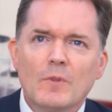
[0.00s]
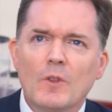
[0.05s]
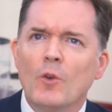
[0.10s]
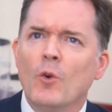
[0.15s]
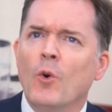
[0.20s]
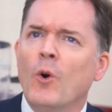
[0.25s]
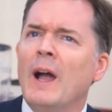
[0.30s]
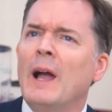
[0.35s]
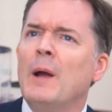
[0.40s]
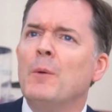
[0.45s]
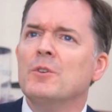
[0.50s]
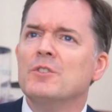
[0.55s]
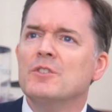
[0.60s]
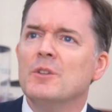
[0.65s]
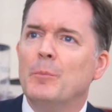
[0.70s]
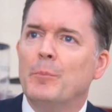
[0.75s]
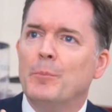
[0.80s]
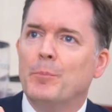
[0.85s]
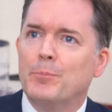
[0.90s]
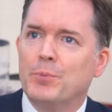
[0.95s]
or how has the
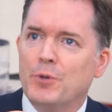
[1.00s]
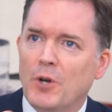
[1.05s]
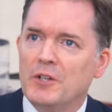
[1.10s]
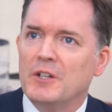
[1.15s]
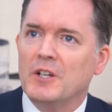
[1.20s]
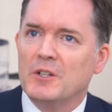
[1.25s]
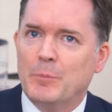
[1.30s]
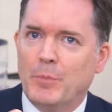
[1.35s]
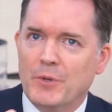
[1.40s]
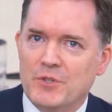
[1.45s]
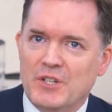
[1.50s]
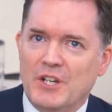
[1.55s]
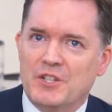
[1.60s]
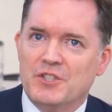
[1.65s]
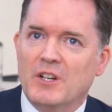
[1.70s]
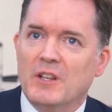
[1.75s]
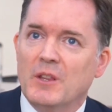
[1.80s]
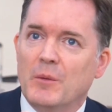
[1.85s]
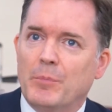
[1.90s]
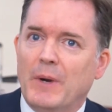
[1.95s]
product
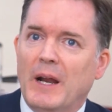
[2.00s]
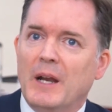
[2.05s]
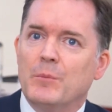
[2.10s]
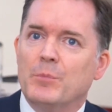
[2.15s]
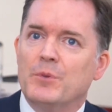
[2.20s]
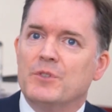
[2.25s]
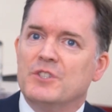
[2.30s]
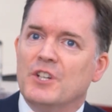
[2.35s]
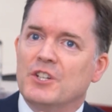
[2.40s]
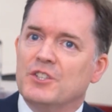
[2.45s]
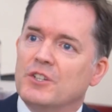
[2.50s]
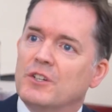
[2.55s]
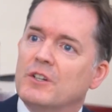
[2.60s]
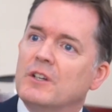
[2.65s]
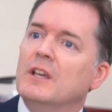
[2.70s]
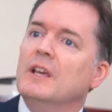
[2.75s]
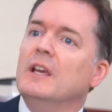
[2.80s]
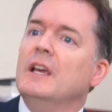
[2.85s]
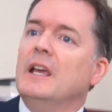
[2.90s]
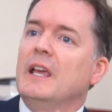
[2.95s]
position and the brand position
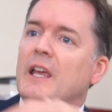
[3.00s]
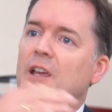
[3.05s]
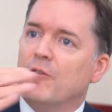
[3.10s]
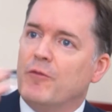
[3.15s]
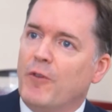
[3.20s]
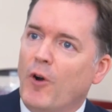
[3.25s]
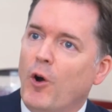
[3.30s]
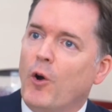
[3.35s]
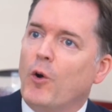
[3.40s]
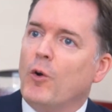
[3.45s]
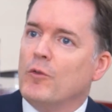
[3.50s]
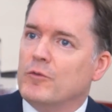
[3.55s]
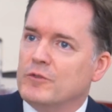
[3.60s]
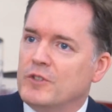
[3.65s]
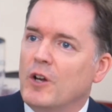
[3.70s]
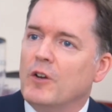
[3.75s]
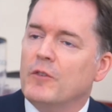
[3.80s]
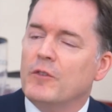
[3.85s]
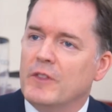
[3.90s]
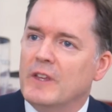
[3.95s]
evolved
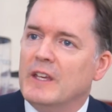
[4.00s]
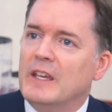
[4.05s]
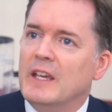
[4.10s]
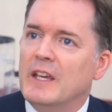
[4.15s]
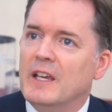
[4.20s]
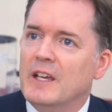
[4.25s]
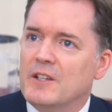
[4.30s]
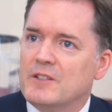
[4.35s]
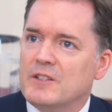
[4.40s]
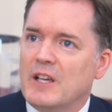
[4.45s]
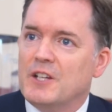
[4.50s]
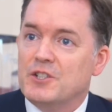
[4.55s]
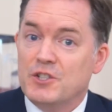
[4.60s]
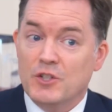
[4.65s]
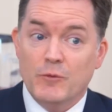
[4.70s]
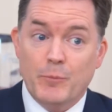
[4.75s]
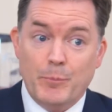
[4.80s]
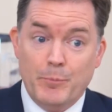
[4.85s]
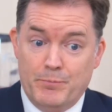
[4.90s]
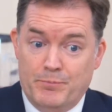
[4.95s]
over the years as
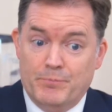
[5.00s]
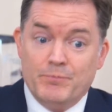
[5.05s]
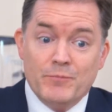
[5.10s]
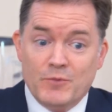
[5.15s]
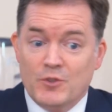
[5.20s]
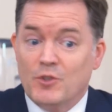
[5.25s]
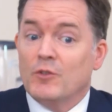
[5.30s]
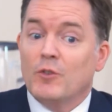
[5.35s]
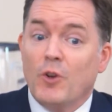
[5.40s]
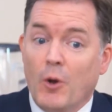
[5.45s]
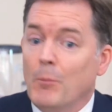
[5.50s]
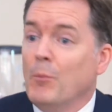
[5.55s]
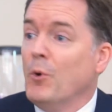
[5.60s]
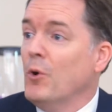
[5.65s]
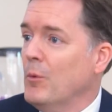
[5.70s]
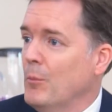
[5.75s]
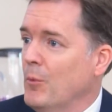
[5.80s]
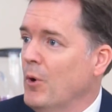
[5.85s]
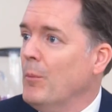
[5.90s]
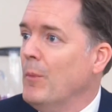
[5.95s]
you've sort of got more
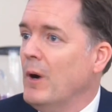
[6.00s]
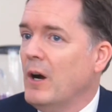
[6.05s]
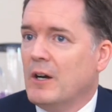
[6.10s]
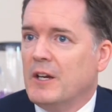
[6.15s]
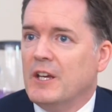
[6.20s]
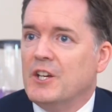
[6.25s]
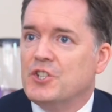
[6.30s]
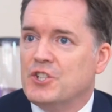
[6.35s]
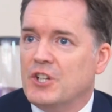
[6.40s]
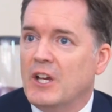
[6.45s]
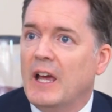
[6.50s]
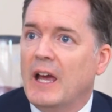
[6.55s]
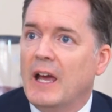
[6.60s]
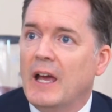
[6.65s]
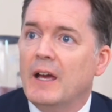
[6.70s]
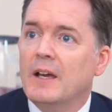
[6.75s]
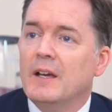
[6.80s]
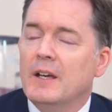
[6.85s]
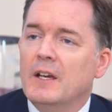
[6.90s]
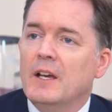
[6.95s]
and more market
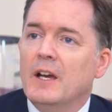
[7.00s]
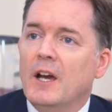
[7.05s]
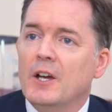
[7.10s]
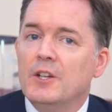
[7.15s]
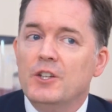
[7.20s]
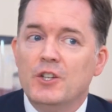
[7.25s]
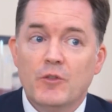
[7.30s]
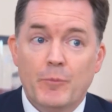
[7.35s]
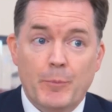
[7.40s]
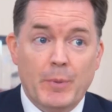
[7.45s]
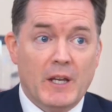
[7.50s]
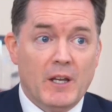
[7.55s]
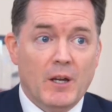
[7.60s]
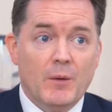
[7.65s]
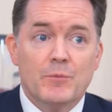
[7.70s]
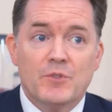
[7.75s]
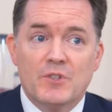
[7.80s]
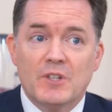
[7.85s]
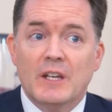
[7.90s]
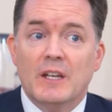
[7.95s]
share and you've
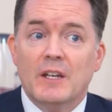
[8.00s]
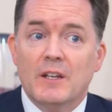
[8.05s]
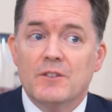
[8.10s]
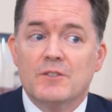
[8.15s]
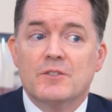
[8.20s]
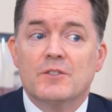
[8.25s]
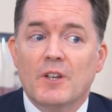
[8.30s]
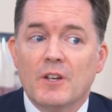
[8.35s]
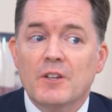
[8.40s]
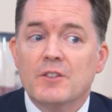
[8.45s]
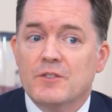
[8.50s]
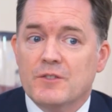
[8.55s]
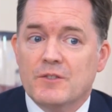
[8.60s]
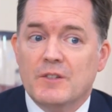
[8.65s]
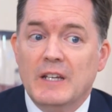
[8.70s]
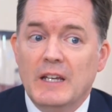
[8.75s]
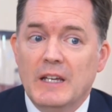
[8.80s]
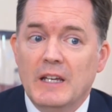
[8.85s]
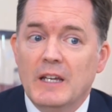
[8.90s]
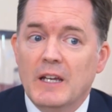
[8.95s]
become seen as
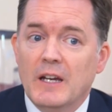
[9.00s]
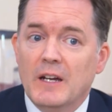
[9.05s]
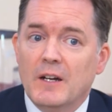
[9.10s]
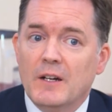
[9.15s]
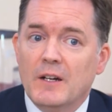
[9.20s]
the